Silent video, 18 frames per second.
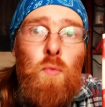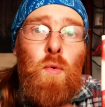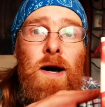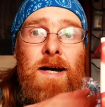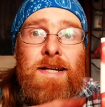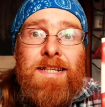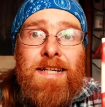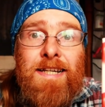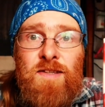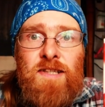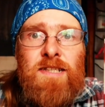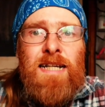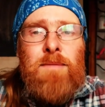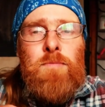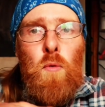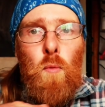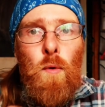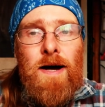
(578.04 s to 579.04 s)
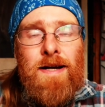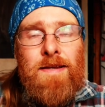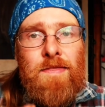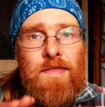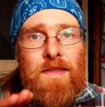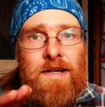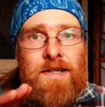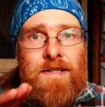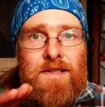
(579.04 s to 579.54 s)
wine is the type of
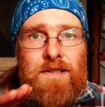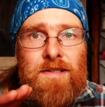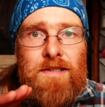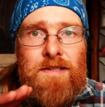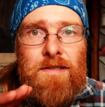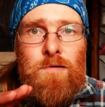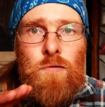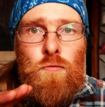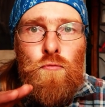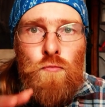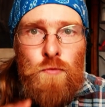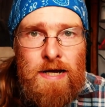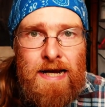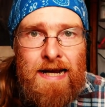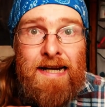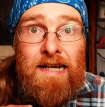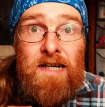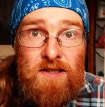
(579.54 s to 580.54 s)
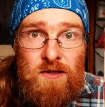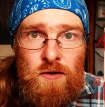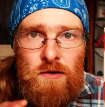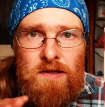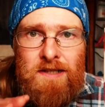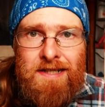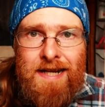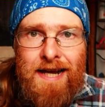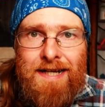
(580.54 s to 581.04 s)
wine that really does
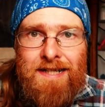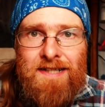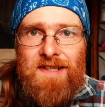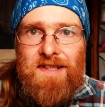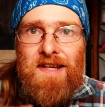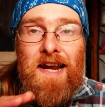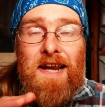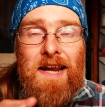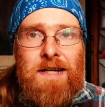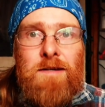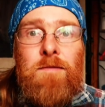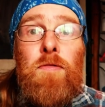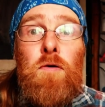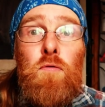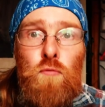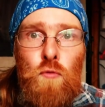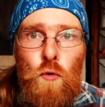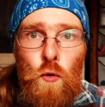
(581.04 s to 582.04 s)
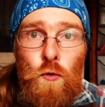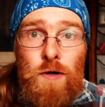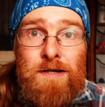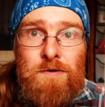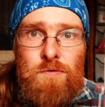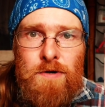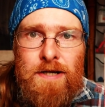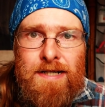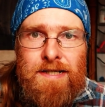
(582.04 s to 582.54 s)
not taste like the raw
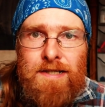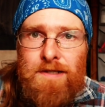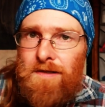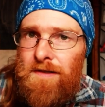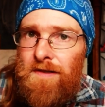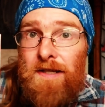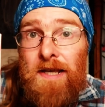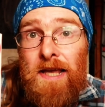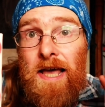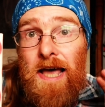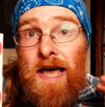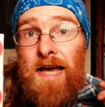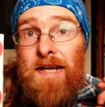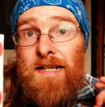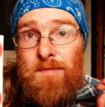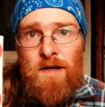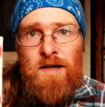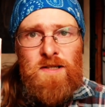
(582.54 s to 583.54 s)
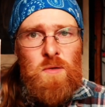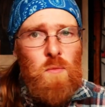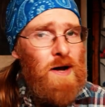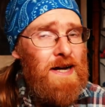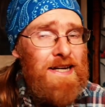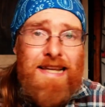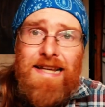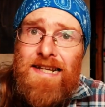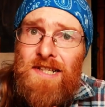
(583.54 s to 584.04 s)
ingredients. Tomato
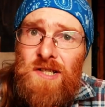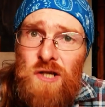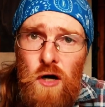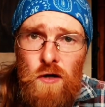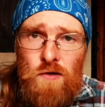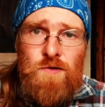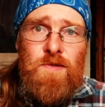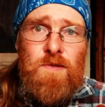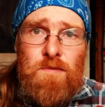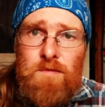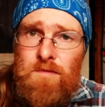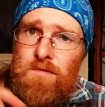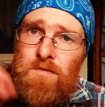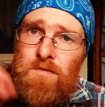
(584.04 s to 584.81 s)
wine is not